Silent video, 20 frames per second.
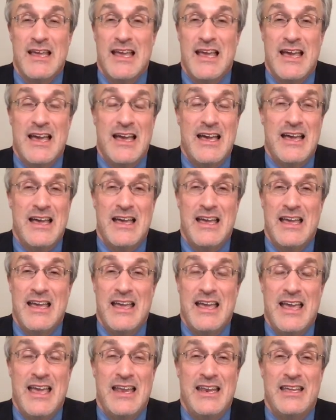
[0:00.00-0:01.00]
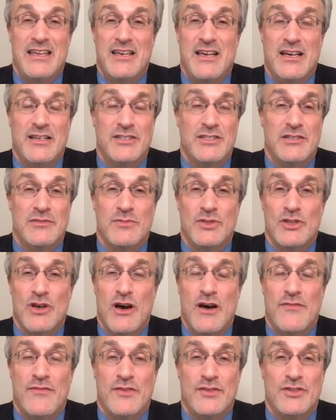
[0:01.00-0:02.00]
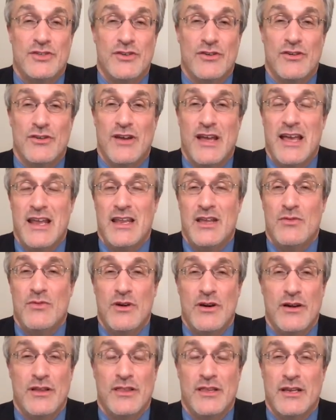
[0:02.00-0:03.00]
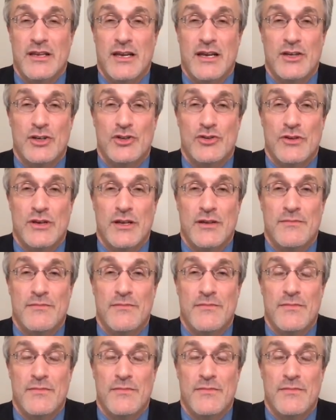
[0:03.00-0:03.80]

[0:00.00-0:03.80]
any customs officer anywhere in the country.